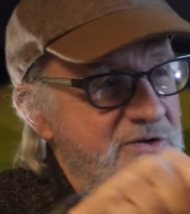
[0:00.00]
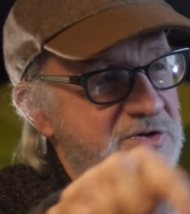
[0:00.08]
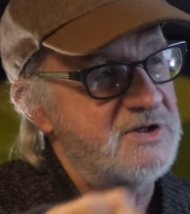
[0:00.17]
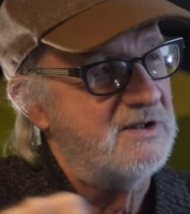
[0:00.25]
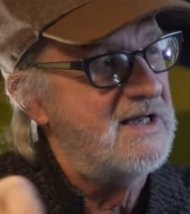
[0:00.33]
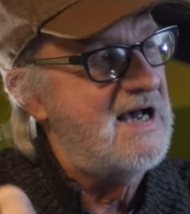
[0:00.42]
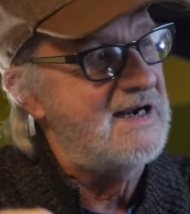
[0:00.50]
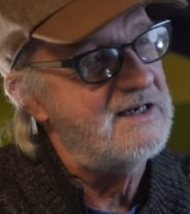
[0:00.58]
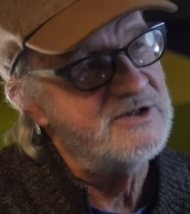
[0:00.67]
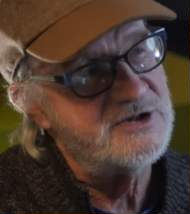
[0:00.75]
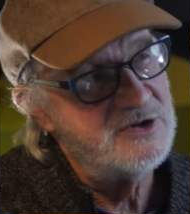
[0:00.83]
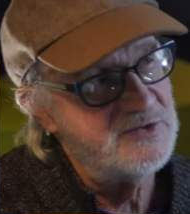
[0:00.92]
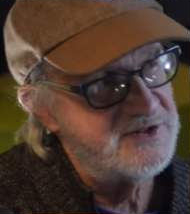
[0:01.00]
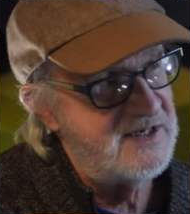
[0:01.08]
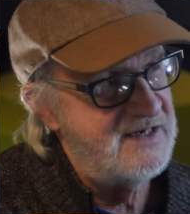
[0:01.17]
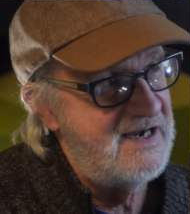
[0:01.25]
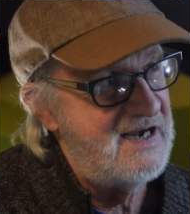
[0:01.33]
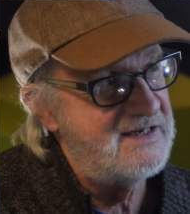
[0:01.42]
don't use a lot, I just use it
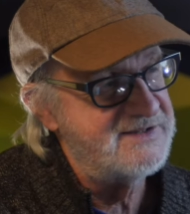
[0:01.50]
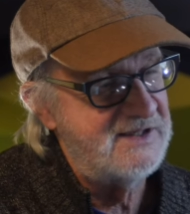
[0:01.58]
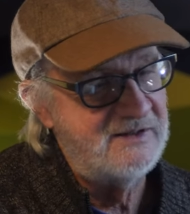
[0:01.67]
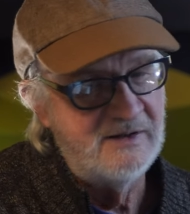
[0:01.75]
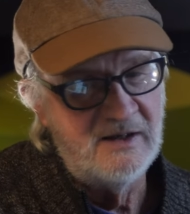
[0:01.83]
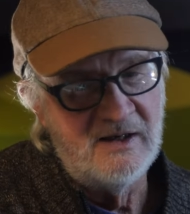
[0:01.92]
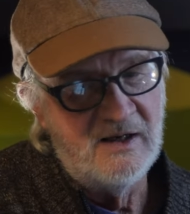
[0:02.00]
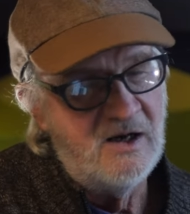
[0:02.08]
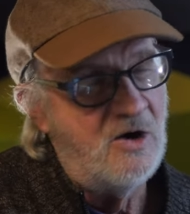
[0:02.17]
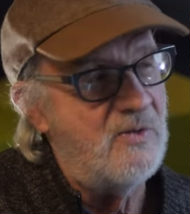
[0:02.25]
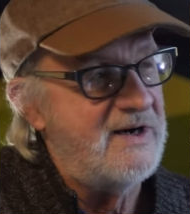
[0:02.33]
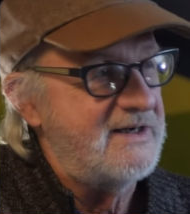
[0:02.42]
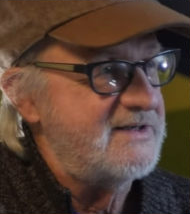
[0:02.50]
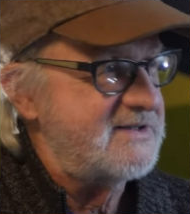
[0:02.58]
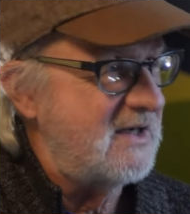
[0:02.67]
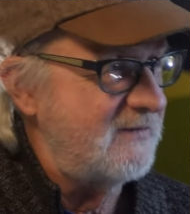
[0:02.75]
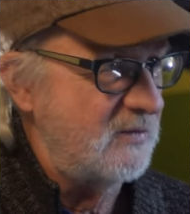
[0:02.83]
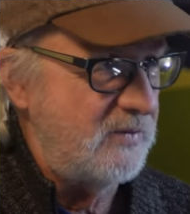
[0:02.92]
in accent. When I
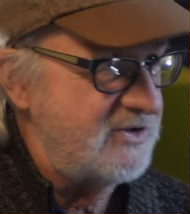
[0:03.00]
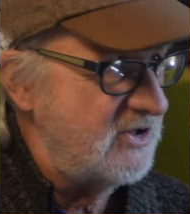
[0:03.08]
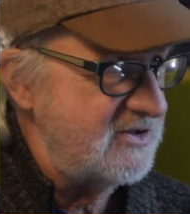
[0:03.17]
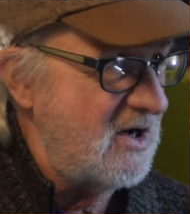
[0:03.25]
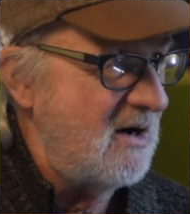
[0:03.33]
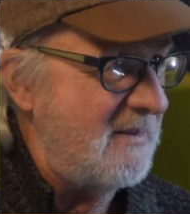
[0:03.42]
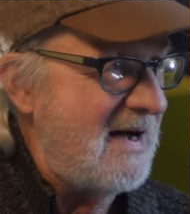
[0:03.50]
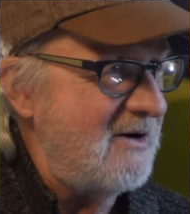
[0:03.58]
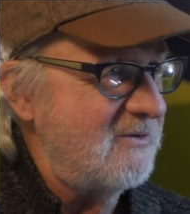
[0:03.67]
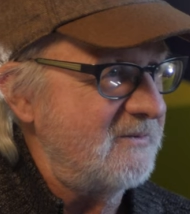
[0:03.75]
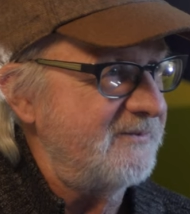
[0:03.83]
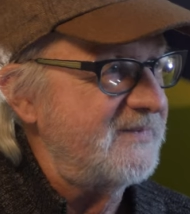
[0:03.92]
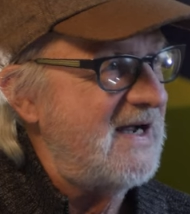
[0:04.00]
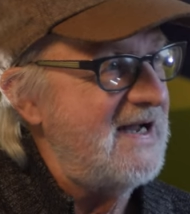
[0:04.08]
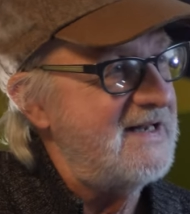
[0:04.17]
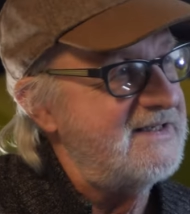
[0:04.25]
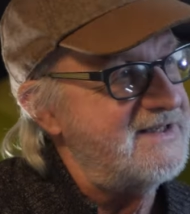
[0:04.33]
discovered Wichita Mountain, I had